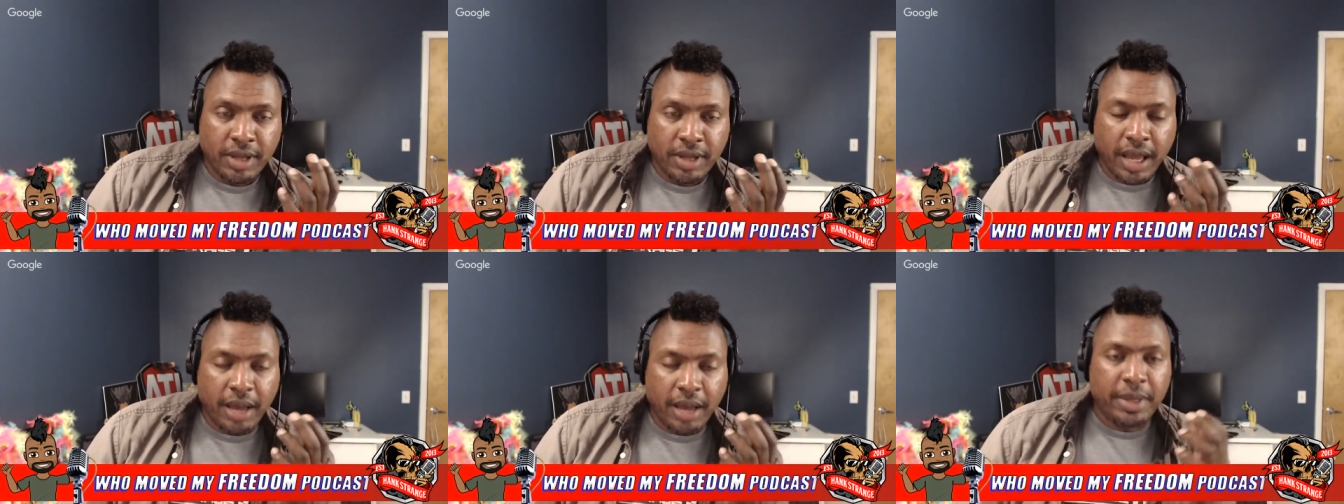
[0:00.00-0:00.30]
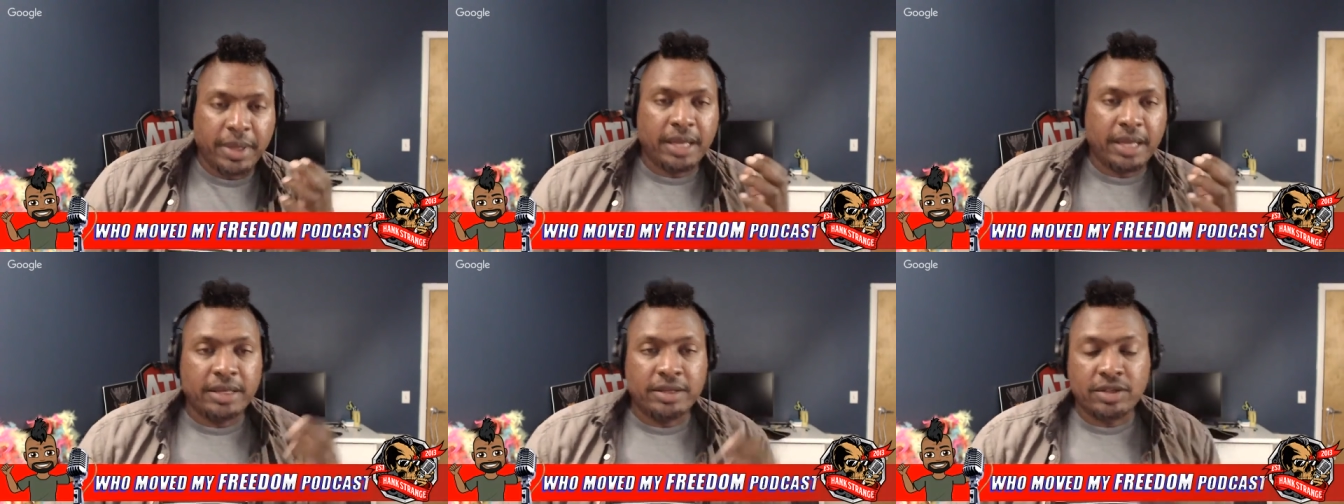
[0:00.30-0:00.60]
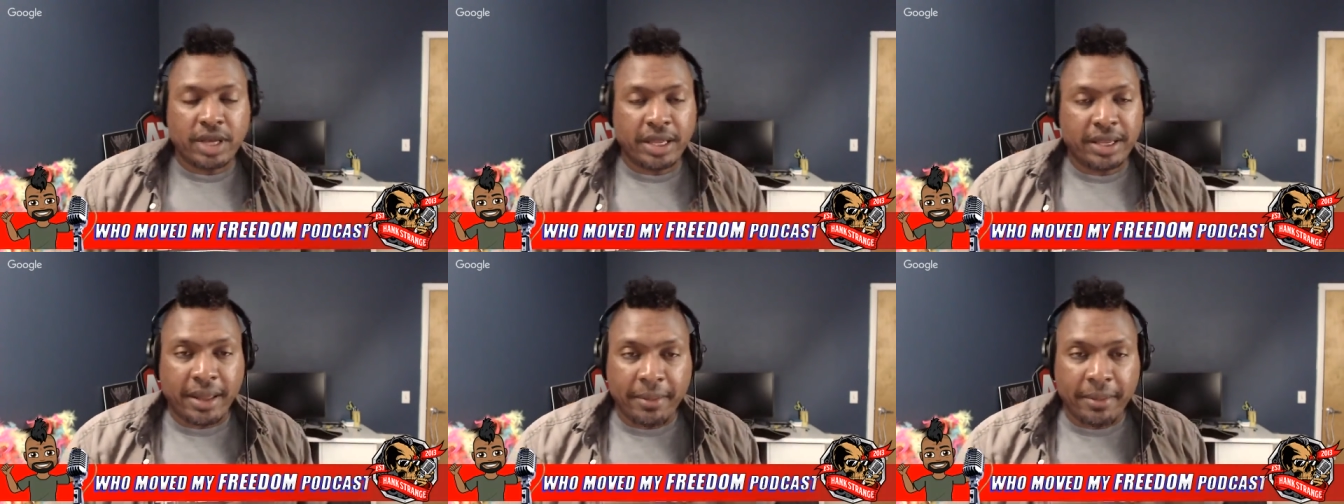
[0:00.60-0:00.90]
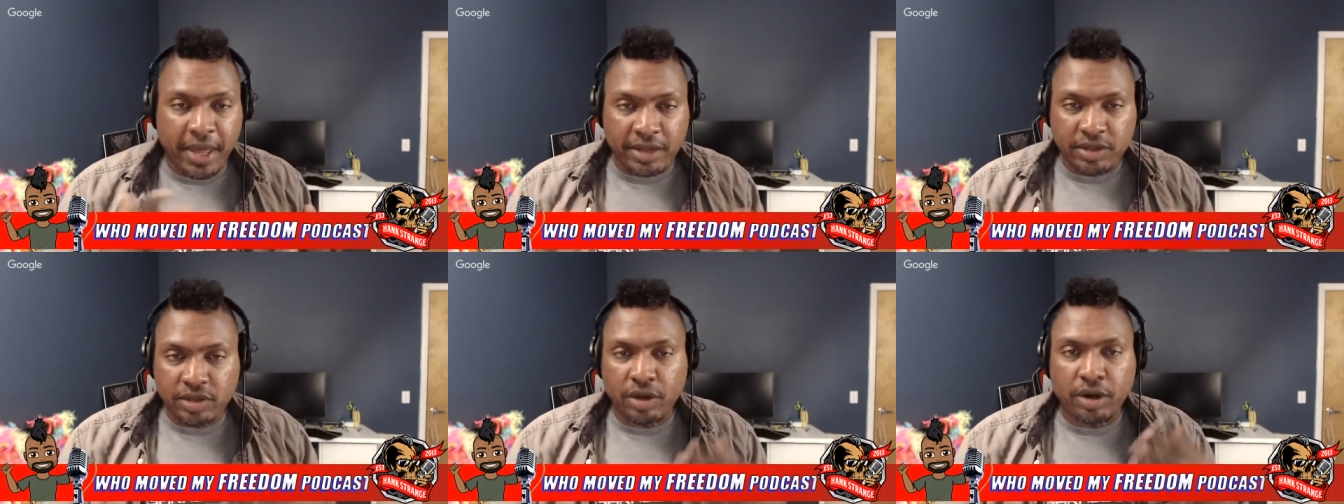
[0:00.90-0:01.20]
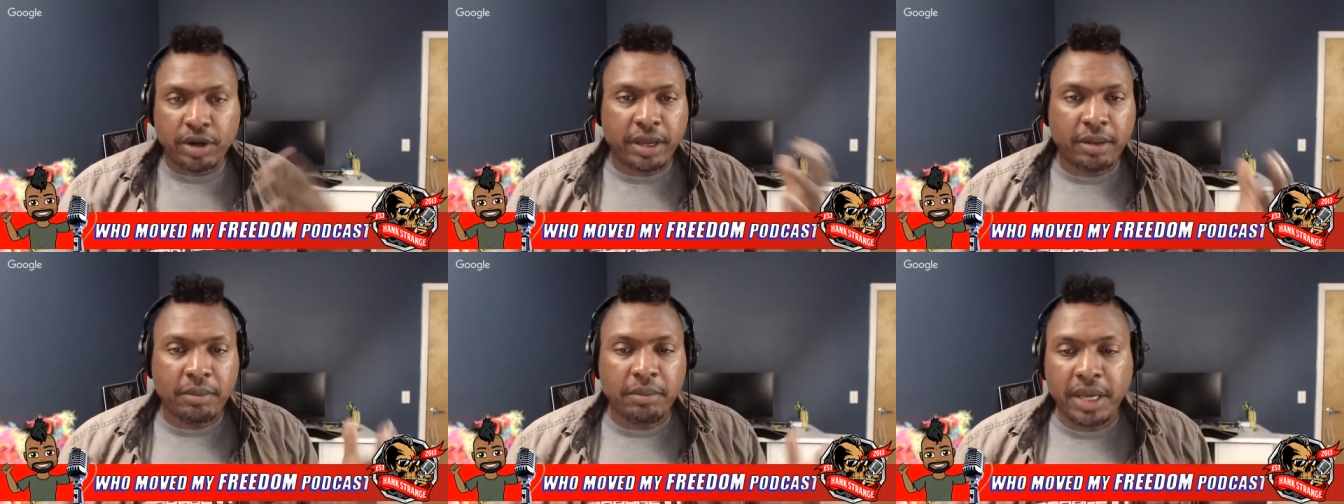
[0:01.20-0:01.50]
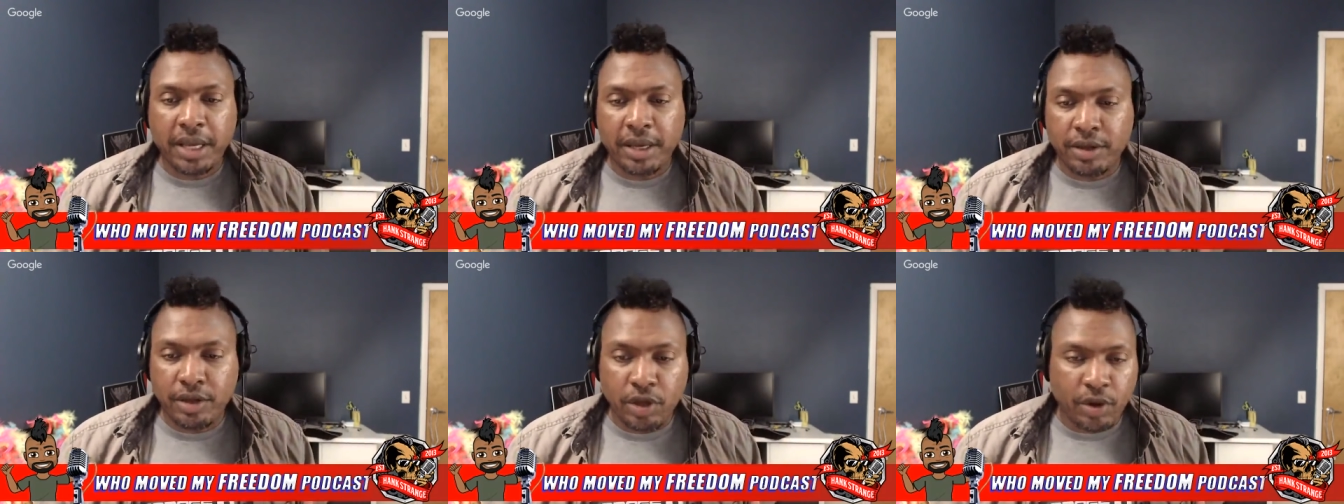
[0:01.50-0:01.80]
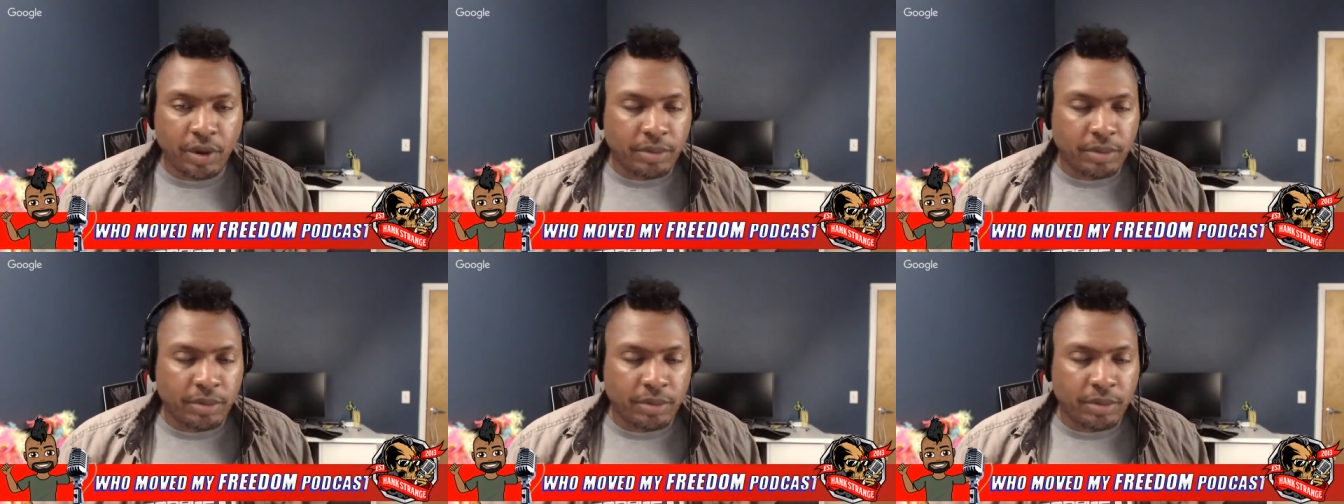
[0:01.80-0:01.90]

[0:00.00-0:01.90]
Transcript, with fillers: I mean, and I'm not talking me and you.